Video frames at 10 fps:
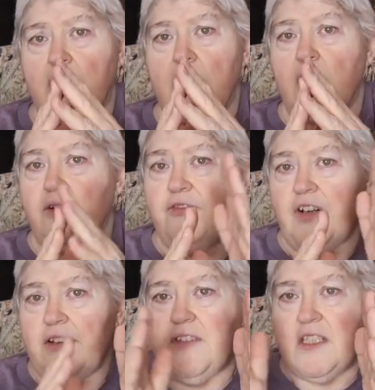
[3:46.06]
You know,
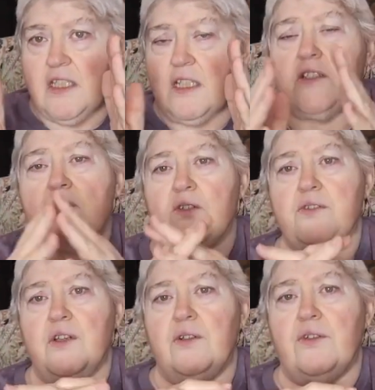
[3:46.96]
five to six
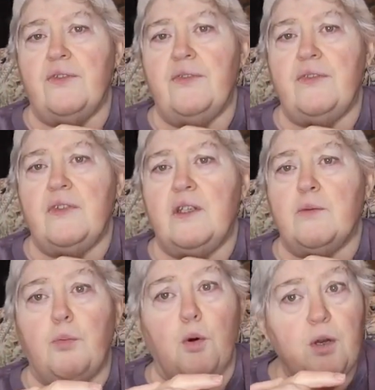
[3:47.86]
years old.
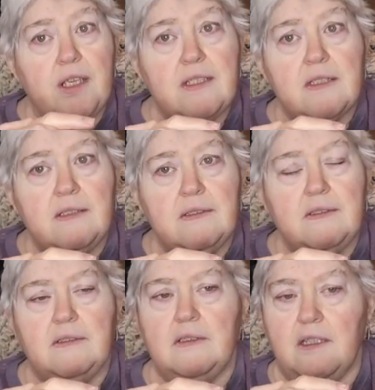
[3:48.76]
Boys,
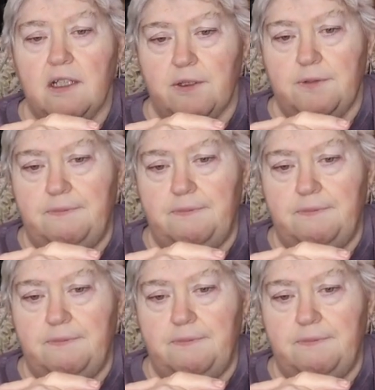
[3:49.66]
no